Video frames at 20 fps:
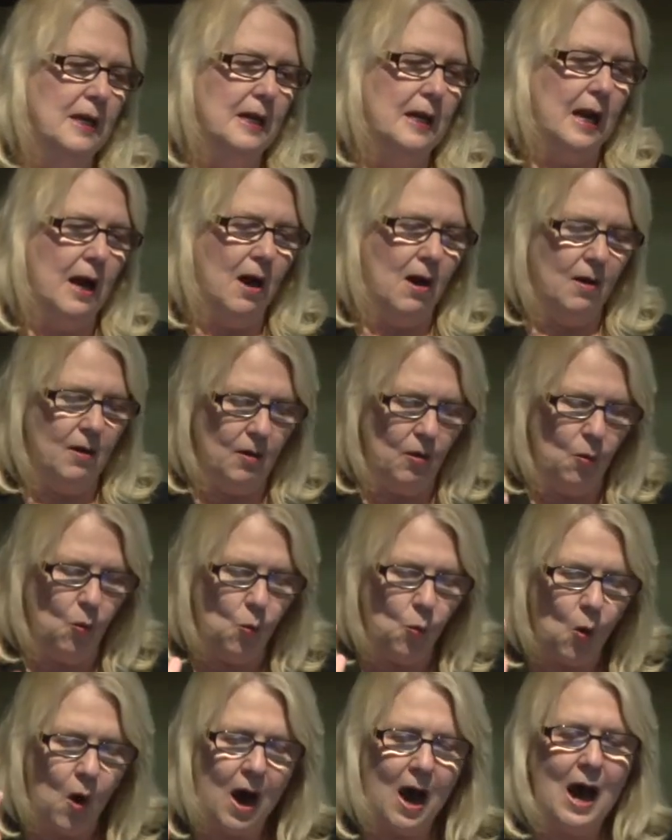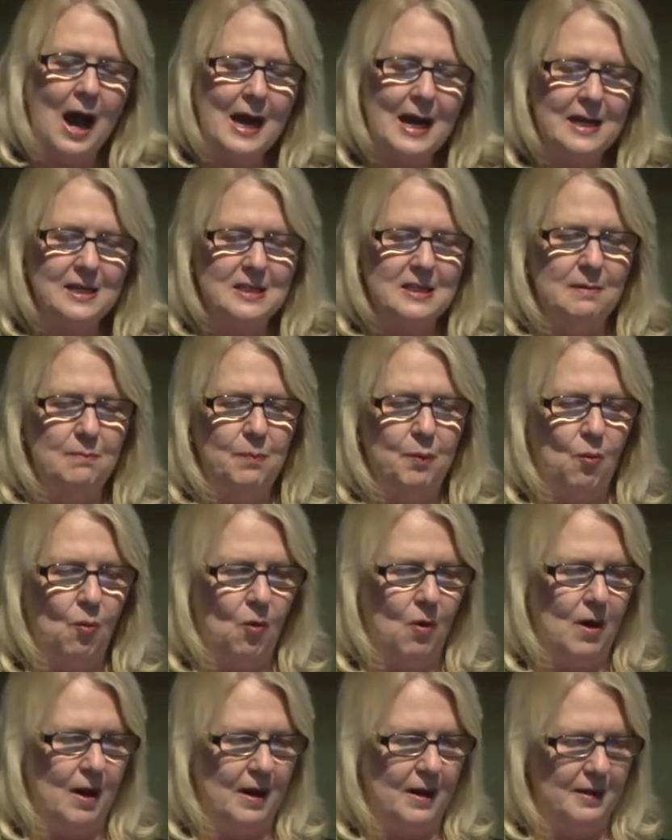Now, why it's
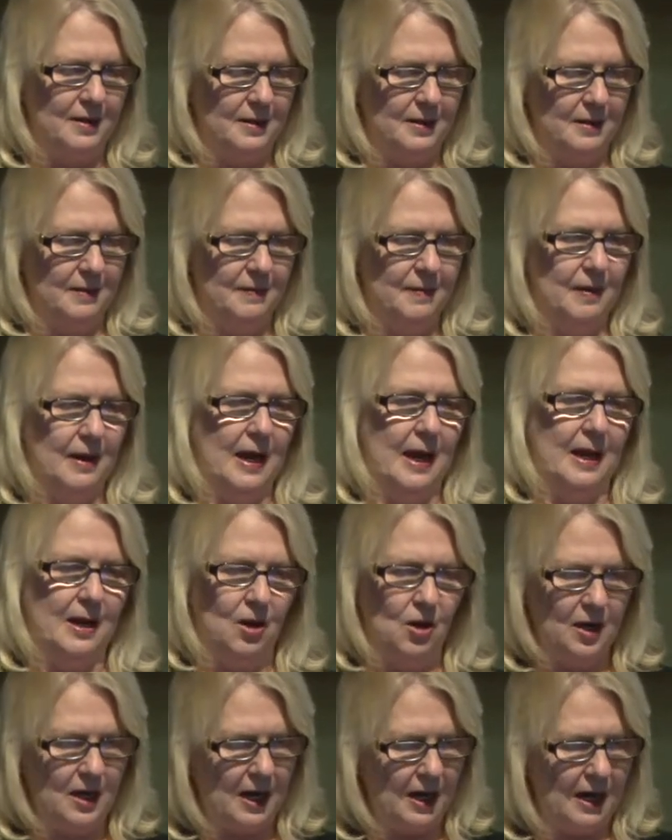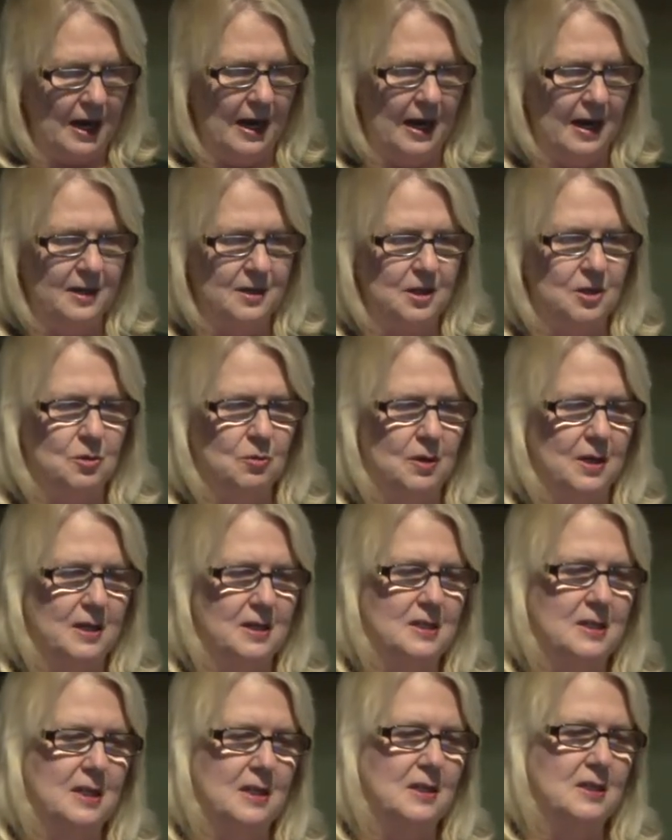important, and looking ahead to
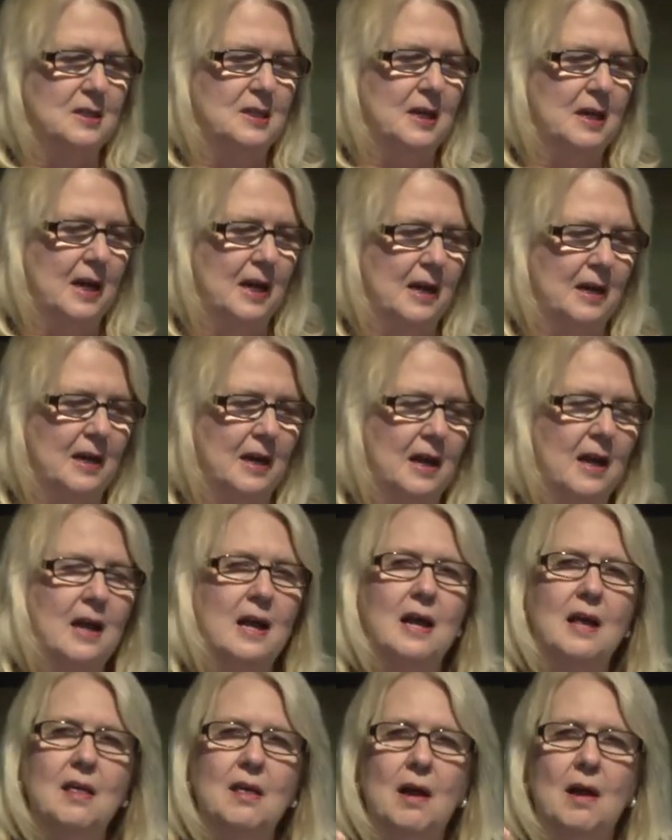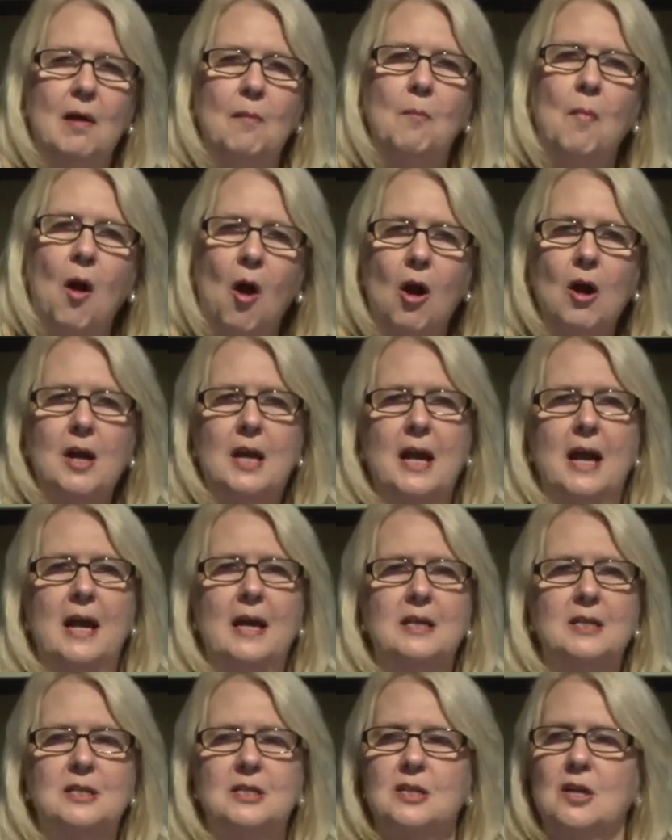2016,
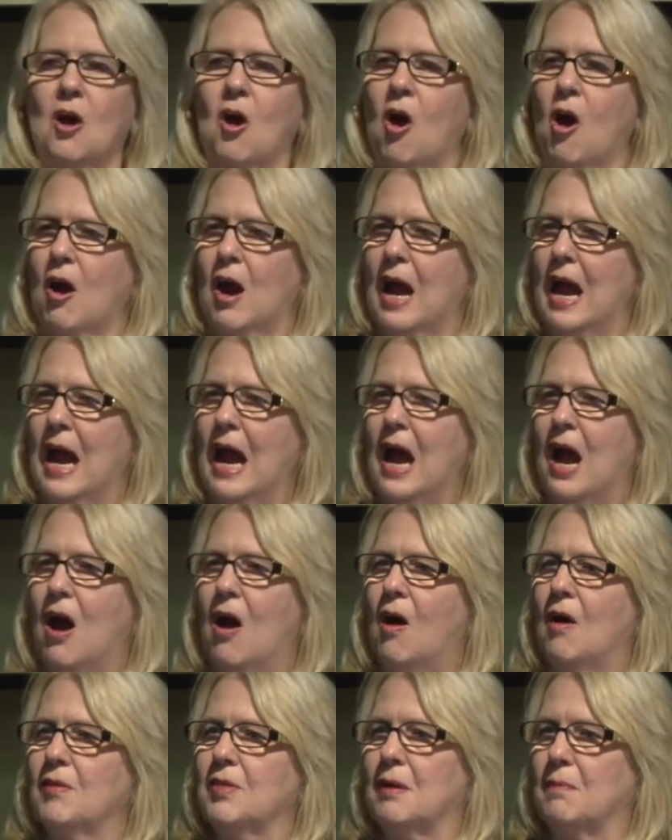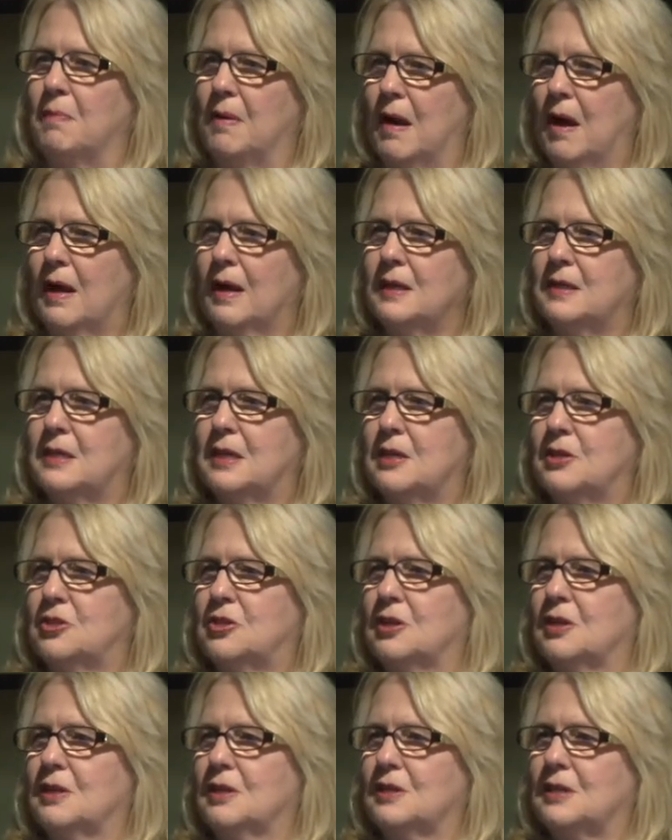markets are how the
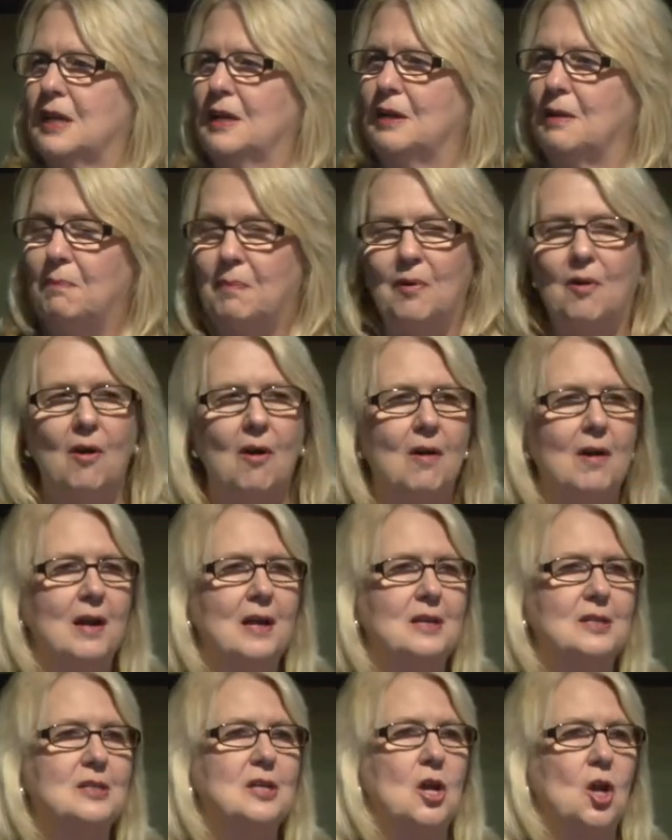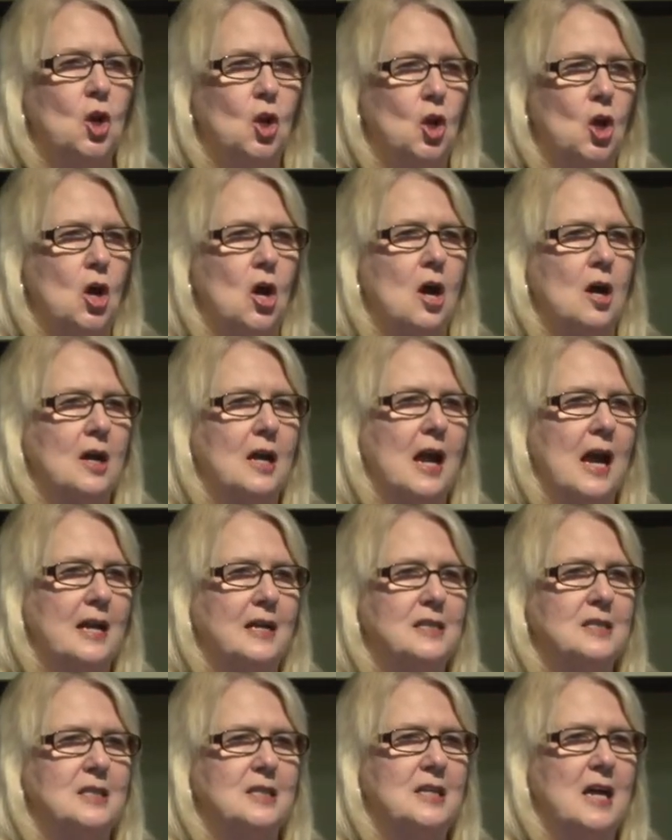politicians and the parties look at
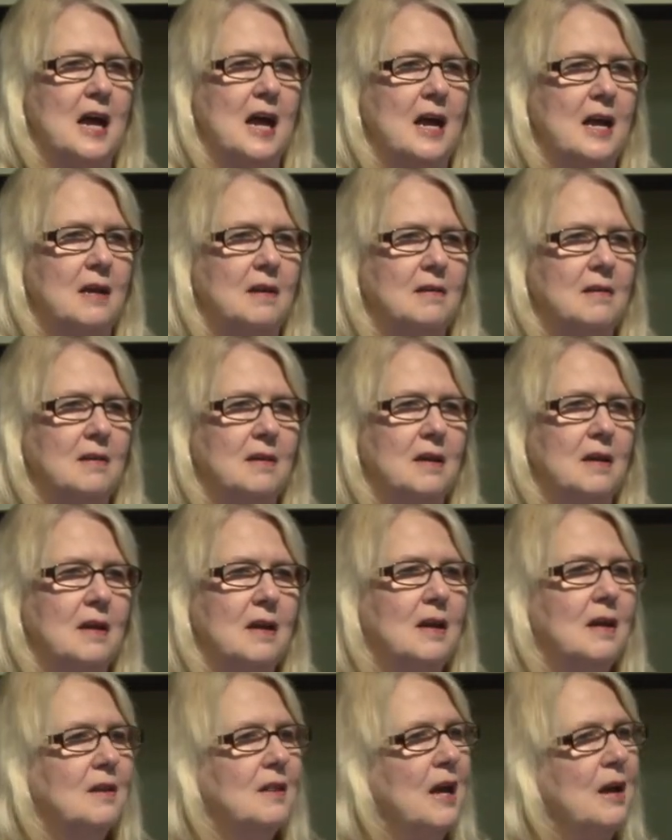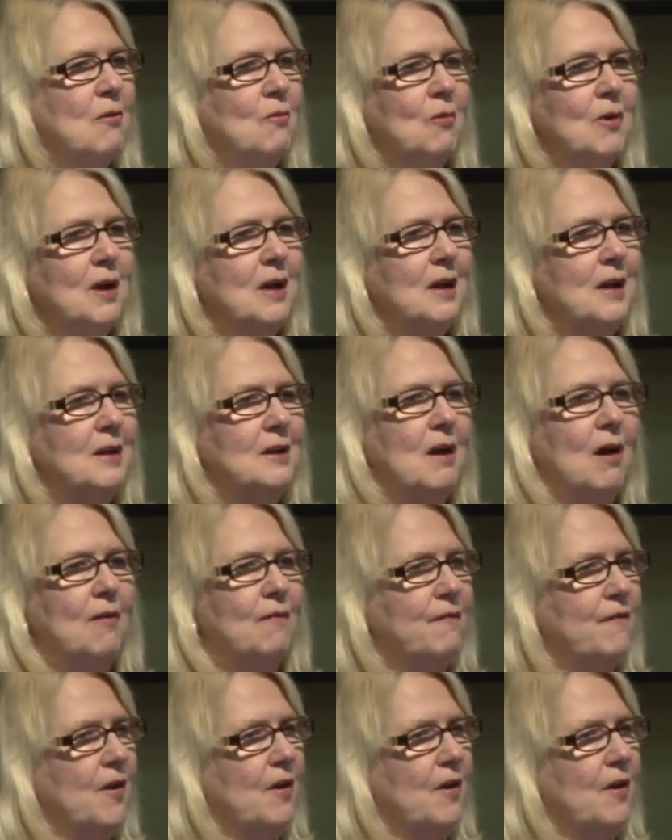a state. They really don't